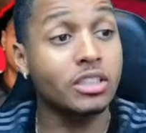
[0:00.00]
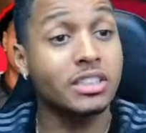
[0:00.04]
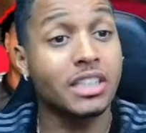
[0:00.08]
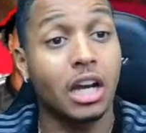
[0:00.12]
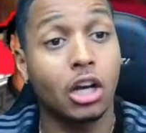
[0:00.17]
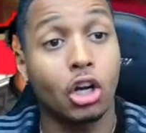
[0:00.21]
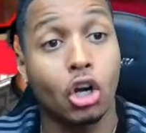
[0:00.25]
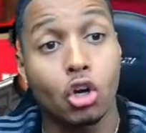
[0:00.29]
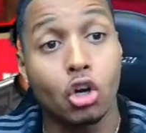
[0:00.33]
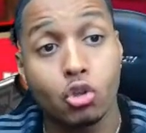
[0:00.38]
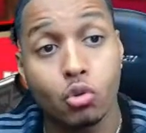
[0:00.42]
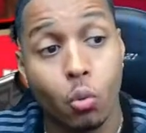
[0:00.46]
that
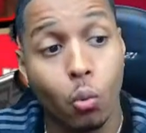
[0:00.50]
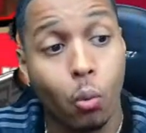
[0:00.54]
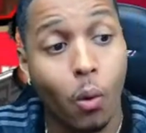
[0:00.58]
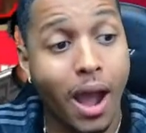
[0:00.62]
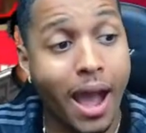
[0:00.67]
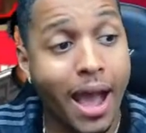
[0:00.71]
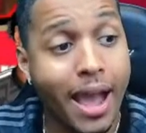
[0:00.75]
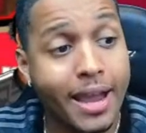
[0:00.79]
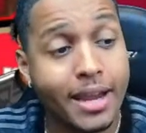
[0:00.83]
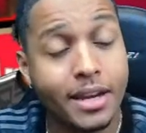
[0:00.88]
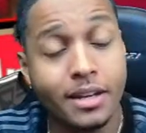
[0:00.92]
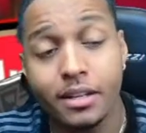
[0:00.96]
goes
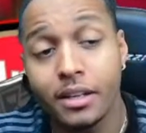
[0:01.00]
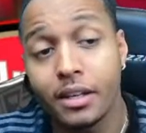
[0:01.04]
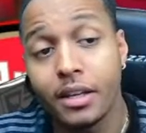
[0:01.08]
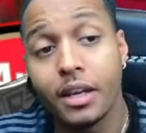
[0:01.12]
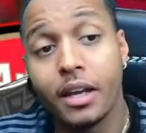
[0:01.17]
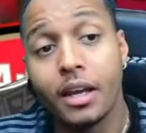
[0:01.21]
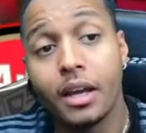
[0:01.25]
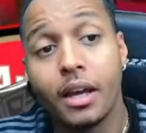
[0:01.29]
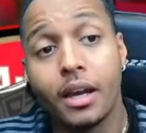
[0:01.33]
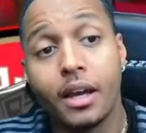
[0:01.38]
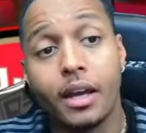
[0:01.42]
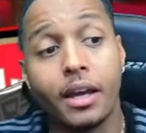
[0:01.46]
wide.
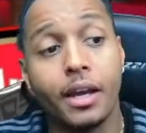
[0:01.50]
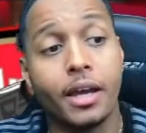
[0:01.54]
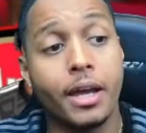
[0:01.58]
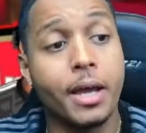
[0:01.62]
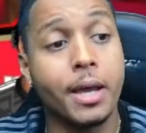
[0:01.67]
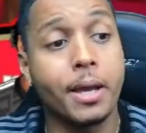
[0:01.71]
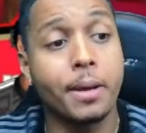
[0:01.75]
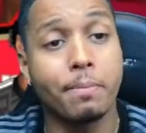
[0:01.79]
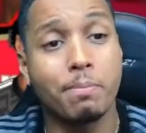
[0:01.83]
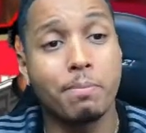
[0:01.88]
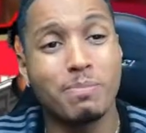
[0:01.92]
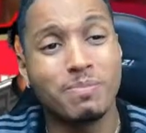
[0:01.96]

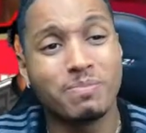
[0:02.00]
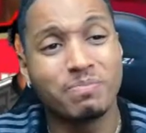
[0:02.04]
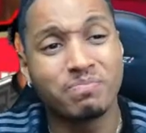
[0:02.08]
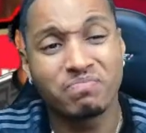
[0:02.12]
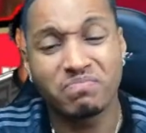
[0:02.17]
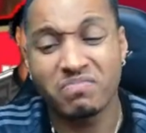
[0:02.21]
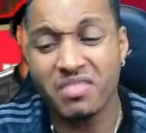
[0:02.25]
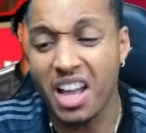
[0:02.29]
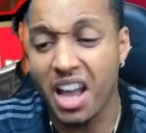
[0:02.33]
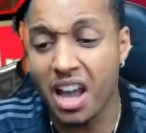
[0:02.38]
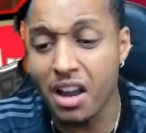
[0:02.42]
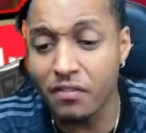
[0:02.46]

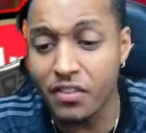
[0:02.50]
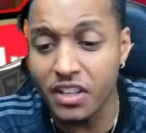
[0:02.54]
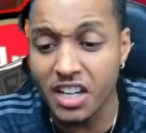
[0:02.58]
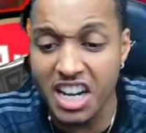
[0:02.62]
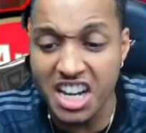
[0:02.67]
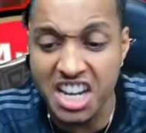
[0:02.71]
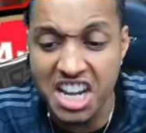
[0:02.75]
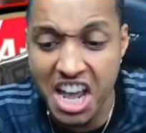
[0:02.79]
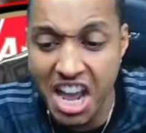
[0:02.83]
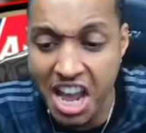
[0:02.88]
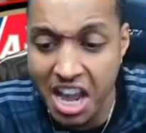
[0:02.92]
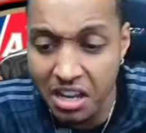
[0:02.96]
Other than
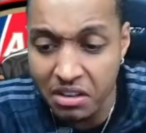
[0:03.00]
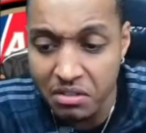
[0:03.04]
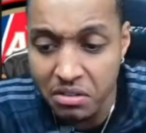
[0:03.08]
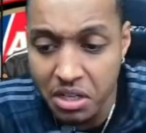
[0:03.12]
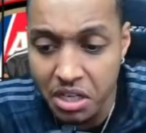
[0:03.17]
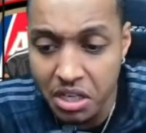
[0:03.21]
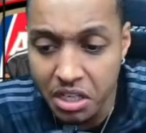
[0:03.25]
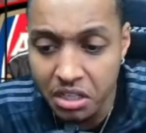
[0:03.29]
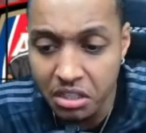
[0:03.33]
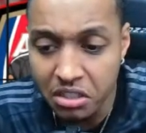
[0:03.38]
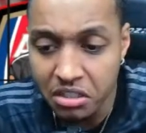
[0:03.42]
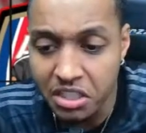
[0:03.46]
that,
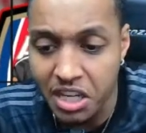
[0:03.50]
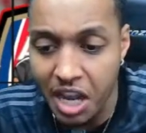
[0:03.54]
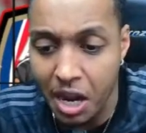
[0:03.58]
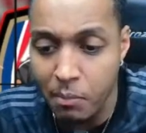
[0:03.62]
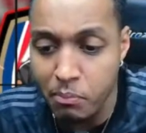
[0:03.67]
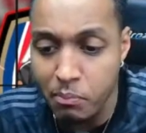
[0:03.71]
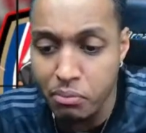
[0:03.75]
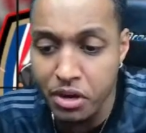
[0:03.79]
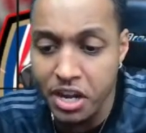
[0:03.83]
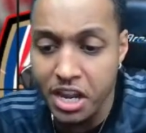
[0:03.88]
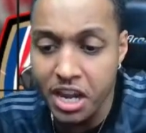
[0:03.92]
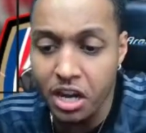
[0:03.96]

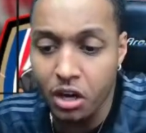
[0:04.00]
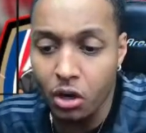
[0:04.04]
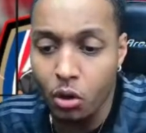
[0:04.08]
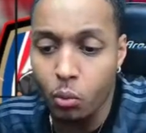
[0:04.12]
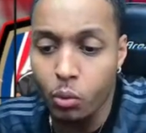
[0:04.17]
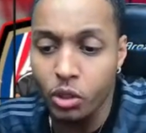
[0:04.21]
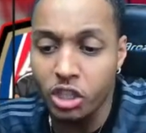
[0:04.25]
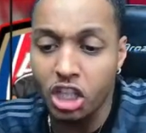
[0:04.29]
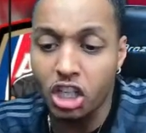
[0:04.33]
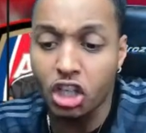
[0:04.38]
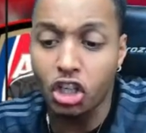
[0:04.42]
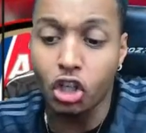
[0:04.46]
Gabriel
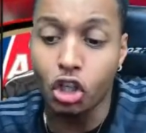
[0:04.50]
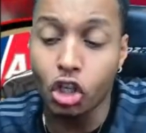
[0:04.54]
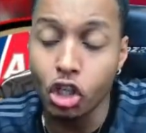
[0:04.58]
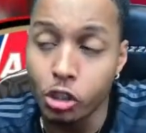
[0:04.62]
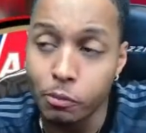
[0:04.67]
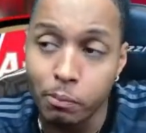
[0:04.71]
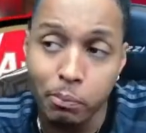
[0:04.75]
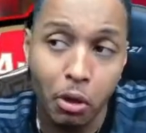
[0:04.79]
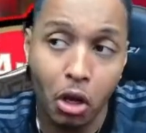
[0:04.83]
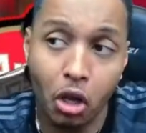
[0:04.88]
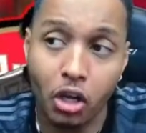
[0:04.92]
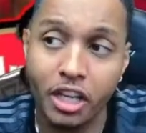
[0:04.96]
with a good
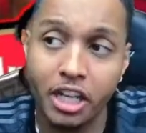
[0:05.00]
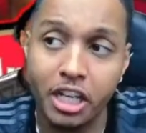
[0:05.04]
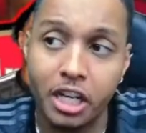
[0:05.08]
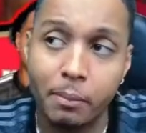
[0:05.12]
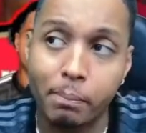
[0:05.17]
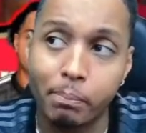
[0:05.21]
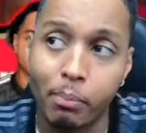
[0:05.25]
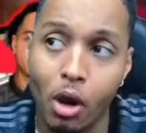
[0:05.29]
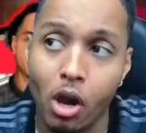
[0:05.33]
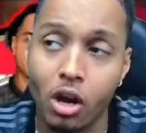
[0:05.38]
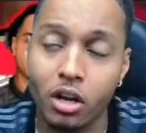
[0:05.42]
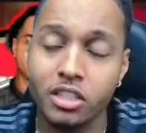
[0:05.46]
block in the
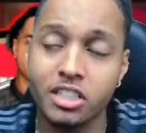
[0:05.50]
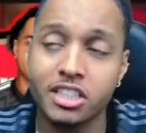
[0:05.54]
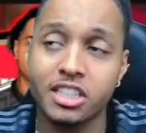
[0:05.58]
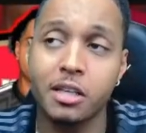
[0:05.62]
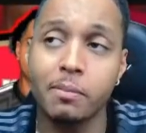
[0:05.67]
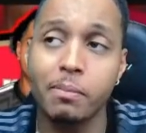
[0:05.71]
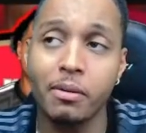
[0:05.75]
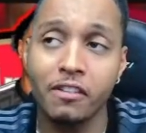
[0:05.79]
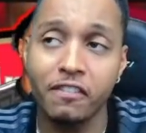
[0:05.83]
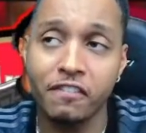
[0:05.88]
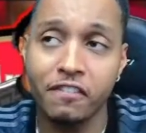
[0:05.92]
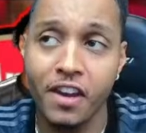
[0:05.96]
box, to
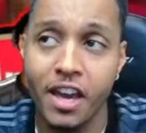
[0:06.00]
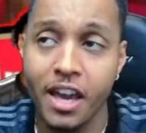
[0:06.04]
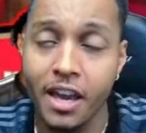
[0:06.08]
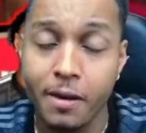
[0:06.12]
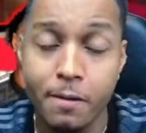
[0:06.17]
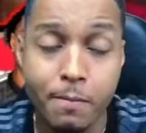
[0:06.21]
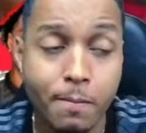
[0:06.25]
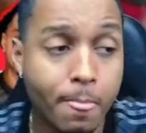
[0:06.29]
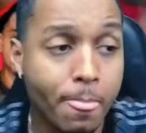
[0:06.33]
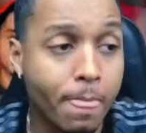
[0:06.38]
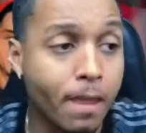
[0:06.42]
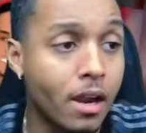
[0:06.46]
be fair.
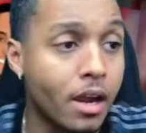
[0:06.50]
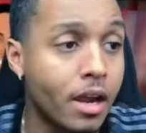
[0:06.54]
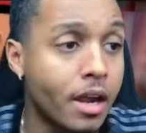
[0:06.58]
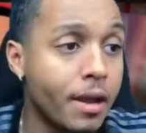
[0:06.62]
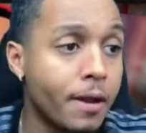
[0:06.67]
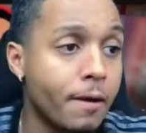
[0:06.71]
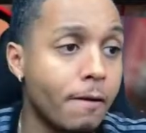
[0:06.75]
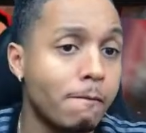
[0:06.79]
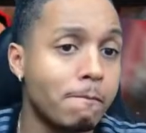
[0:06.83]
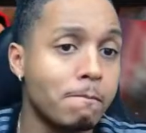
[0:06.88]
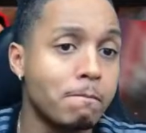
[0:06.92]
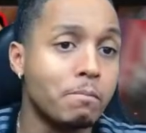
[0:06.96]

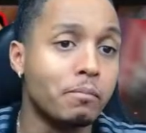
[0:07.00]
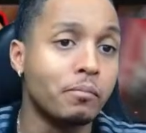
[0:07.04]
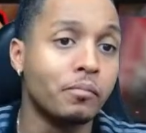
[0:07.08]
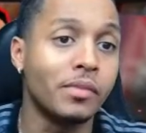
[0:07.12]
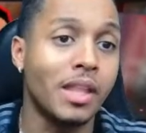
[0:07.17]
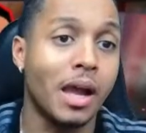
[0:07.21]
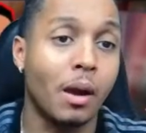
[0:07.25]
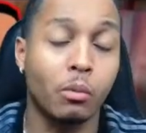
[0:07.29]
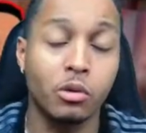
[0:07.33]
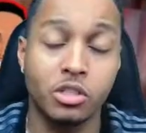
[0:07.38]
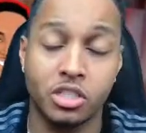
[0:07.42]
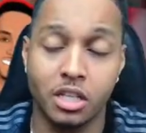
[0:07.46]

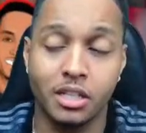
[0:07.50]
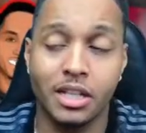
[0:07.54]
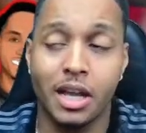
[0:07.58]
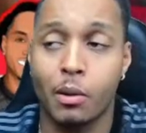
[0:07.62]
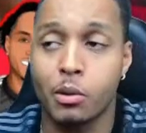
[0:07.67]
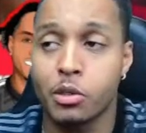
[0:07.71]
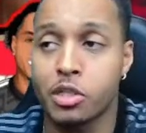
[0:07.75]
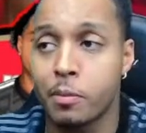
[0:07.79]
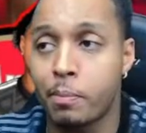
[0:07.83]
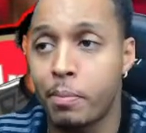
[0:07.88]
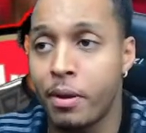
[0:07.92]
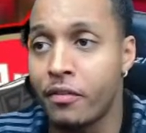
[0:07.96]
That was
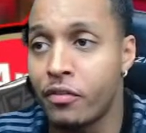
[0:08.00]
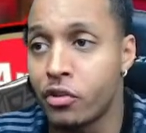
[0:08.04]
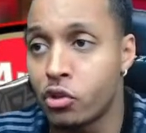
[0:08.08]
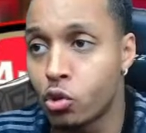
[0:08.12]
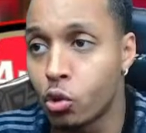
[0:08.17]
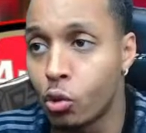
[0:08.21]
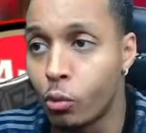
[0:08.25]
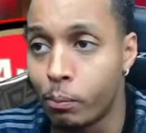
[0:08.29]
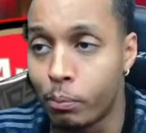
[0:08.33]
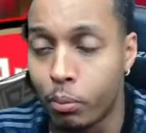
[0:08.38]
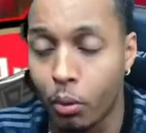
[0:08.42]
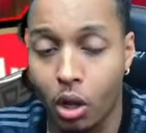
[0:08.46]
a
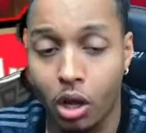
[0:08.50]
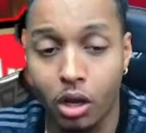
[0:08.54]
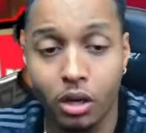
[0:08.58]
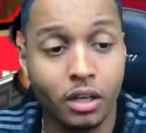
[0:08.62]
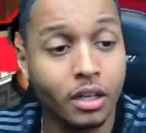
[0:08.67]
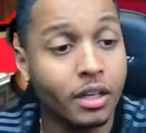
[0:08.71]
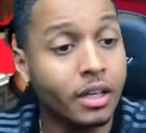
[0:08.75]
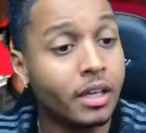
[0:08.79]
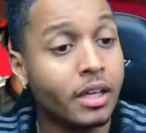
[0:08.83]
pivotal block.